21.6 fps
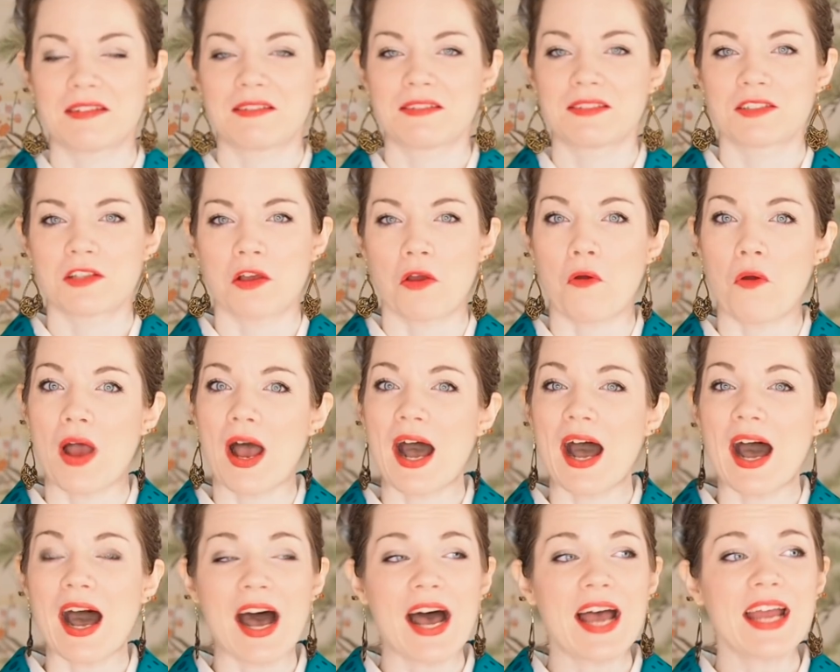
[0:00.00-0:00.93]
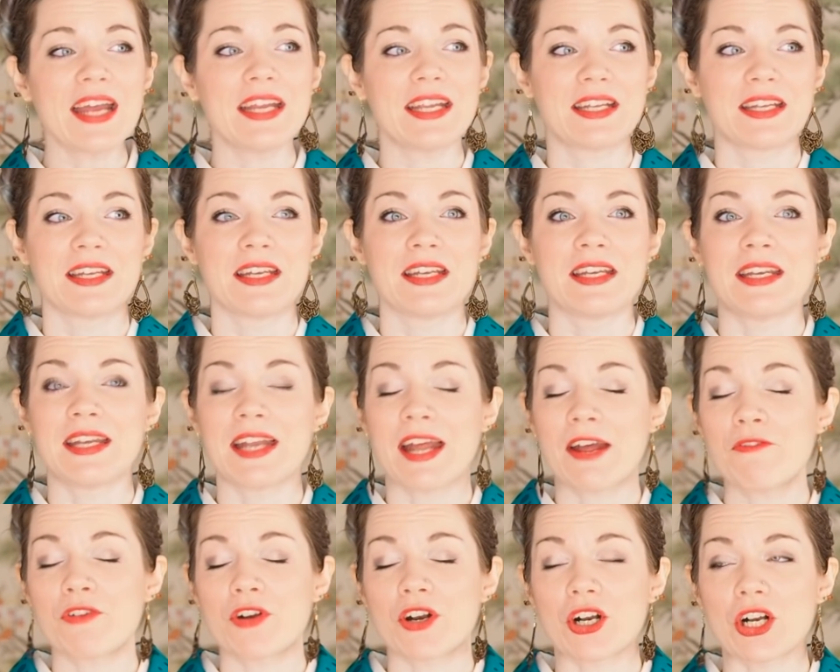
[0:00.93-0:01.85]
So I
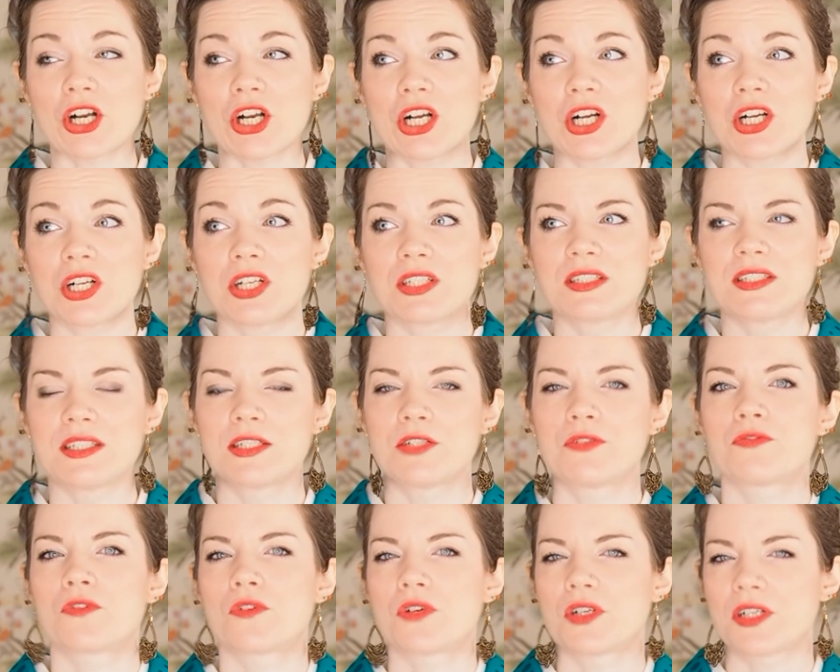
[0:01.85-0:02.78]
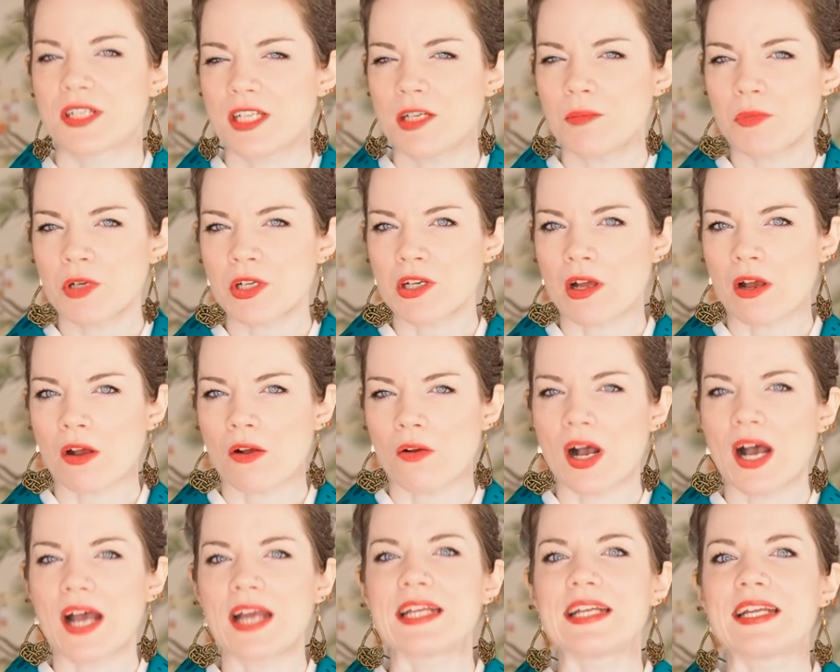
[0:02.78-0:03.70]
never did it for a kimono.
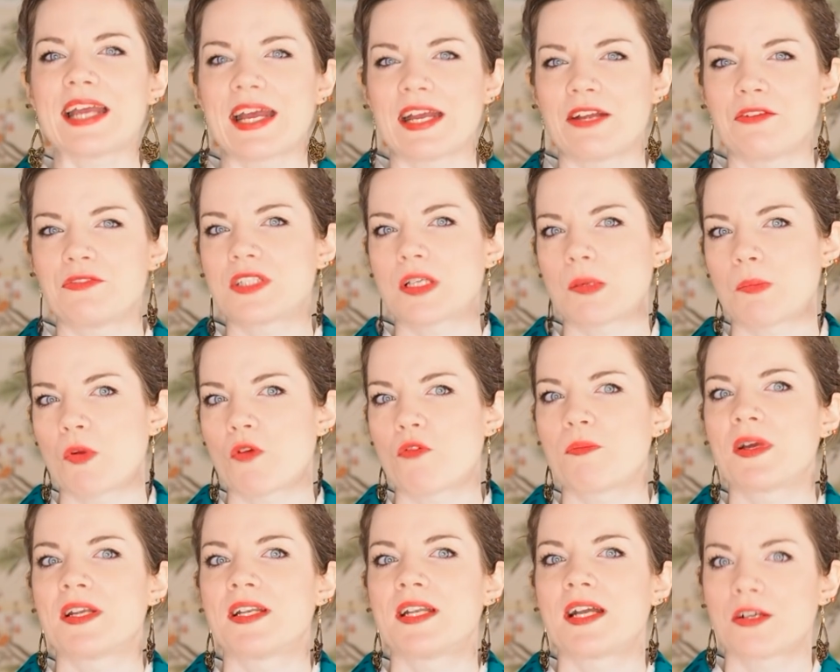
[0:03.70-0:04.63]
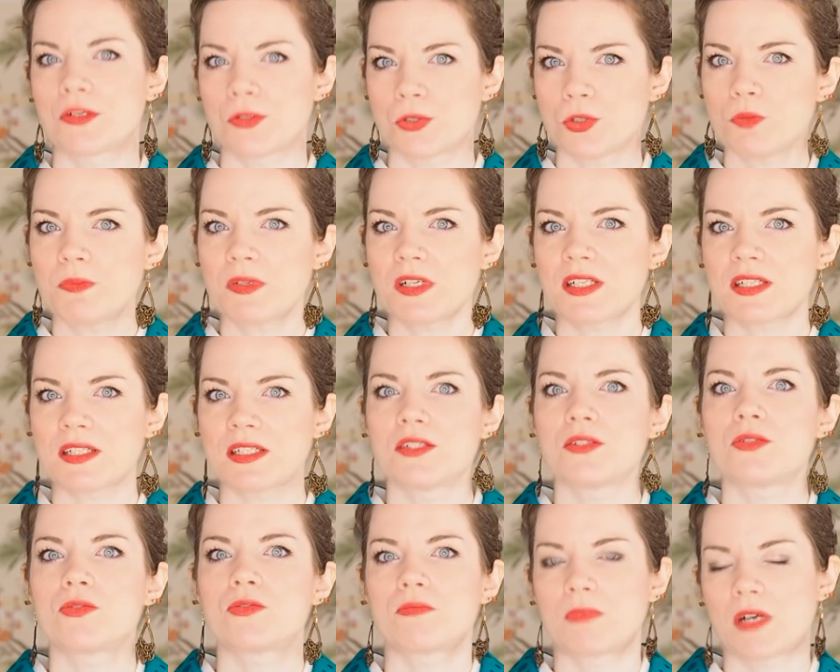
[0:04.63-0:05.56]
I gave some of my nagajuban
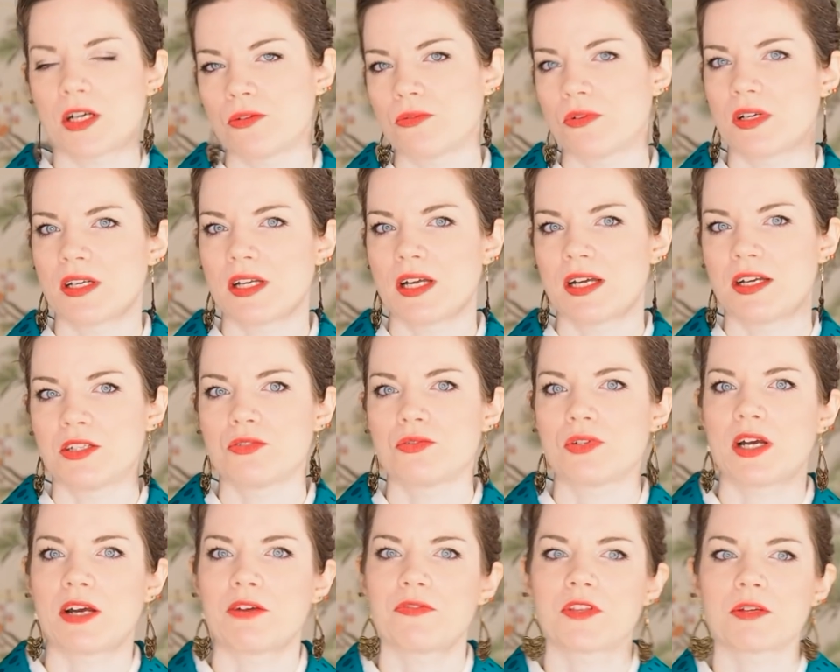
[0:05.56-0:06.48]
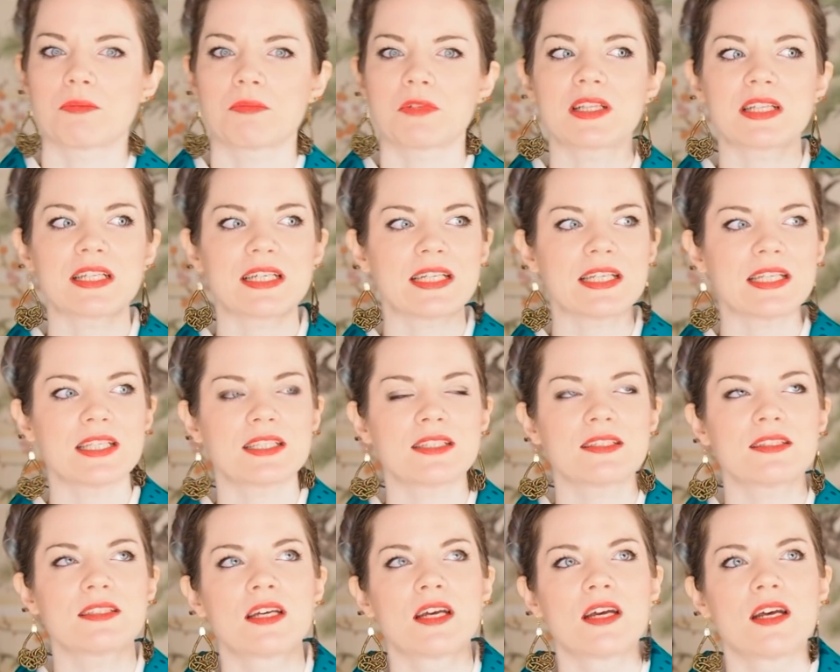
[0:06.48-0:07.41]
into maruarai to have them
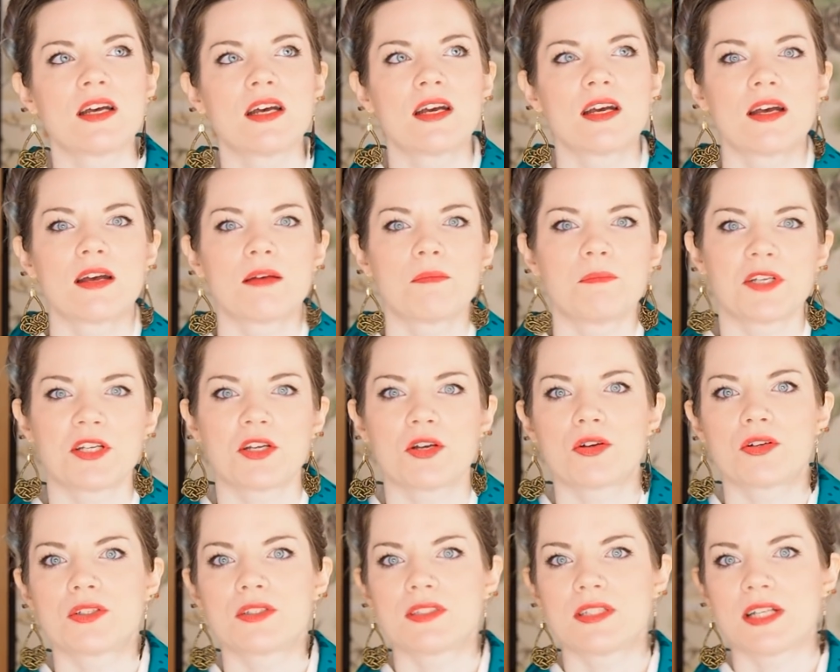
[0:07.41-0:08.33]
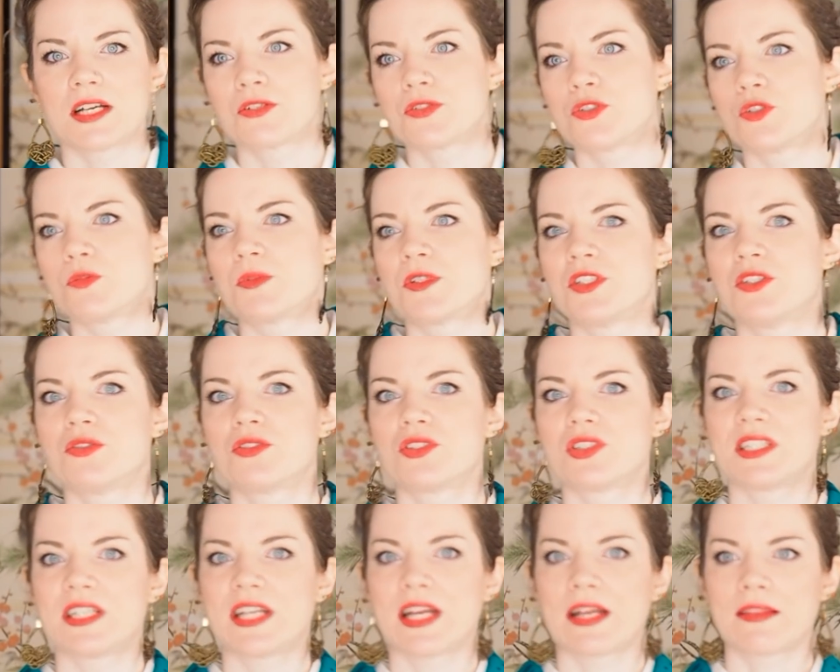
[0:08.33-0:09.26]
cleaned because nagajuban
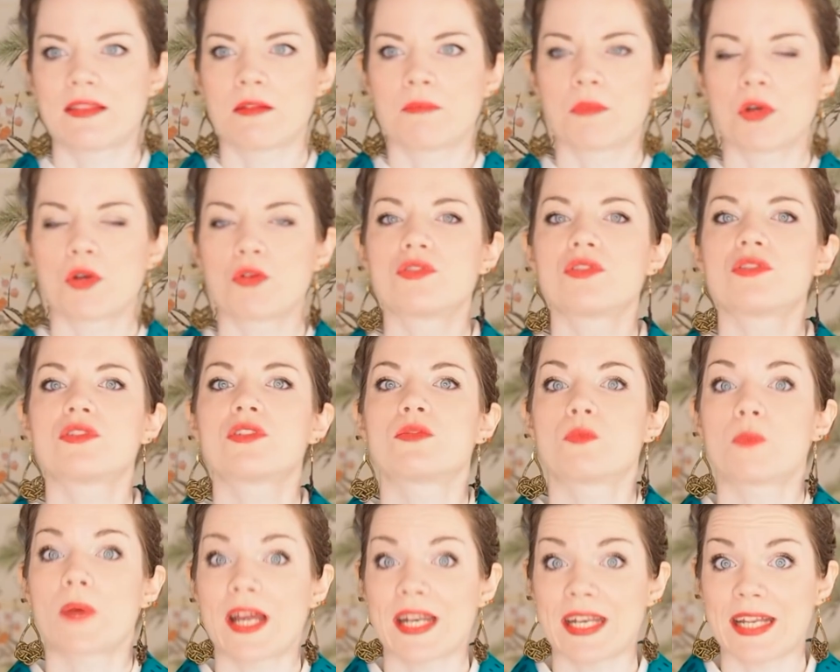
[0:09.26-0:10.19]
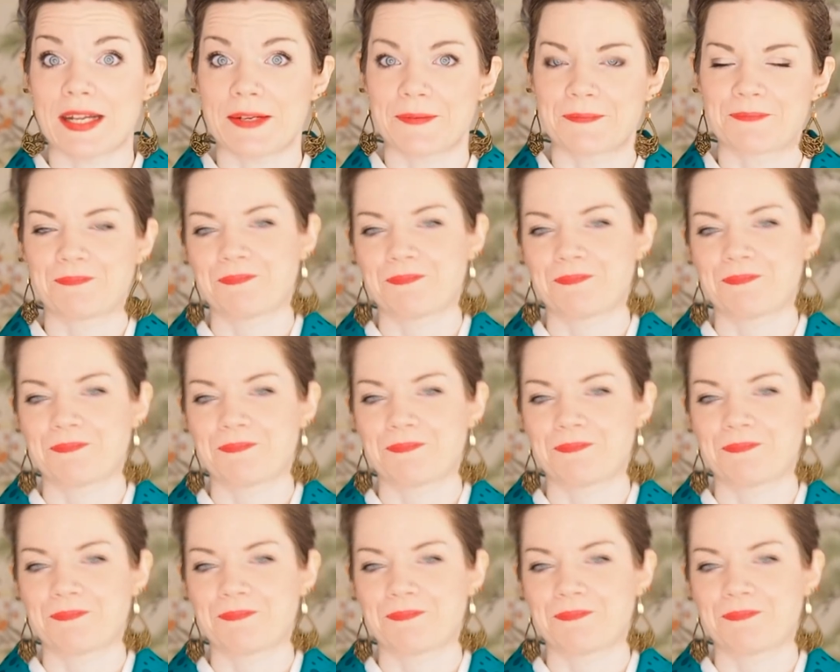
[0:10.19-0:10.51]
usually get the most sweaty.